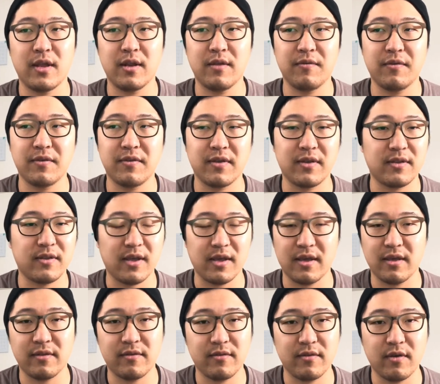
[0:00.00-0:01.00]
And if it's like
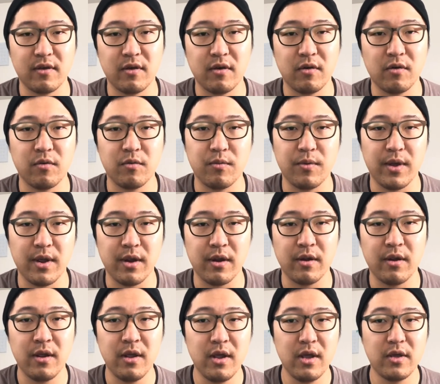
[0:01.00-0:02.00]
decades ago
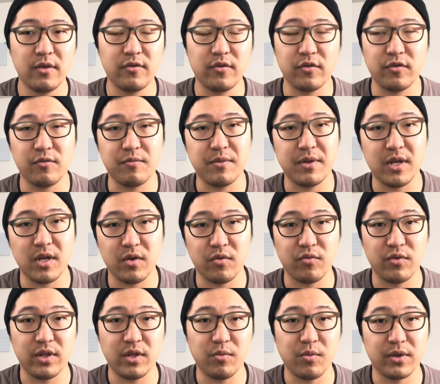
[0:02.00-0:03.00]
where social media
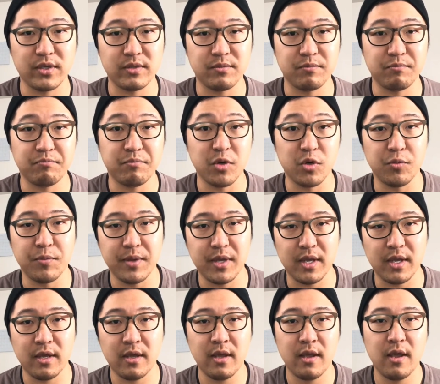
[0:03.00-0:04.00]
really wasn't
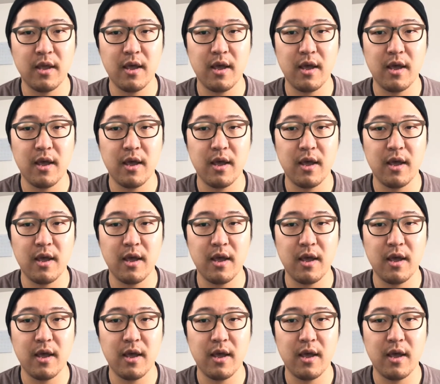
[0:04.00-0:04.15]
booming,